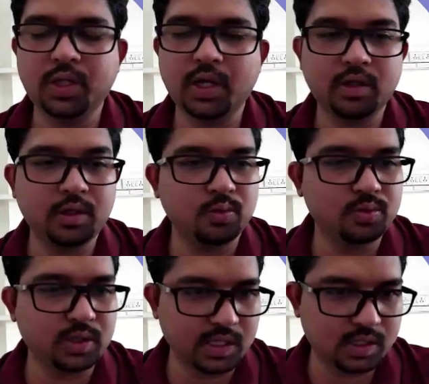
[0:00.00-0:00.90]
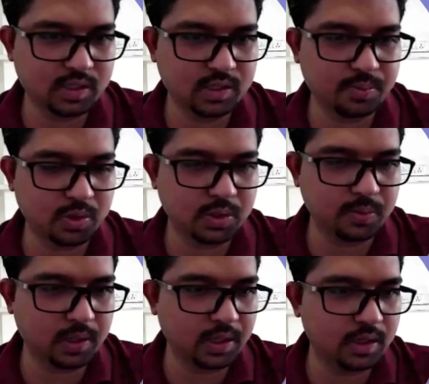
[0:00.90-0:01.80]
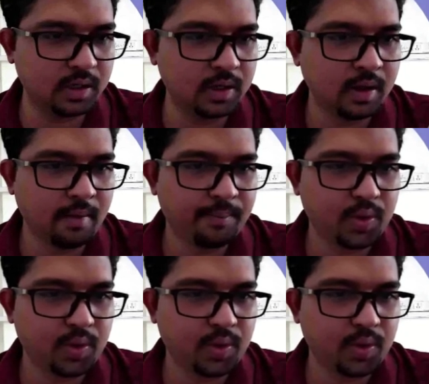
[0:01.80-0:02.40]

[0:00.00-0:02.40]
So they are the two transitions possible here,